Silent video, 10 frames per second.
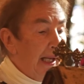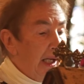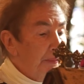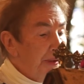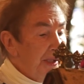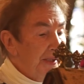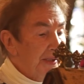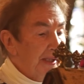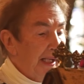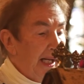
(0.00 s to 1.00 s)
A
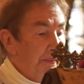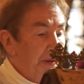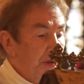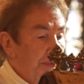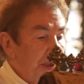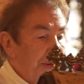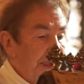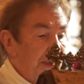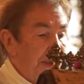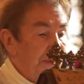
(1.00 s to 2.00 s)
priest happened to be
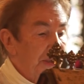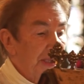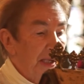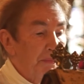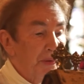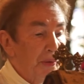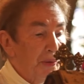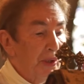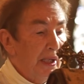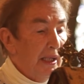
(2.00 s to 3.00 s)
going down the same
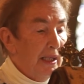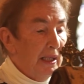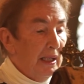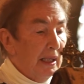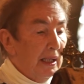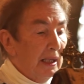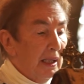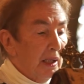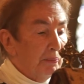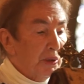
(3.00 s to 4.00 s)
road,
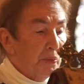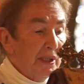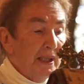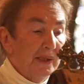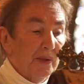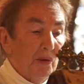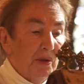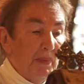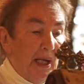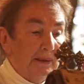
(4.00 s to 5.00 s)
but when he saw
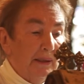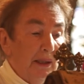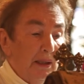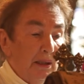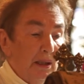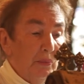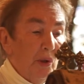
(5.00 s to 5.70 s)
the man, he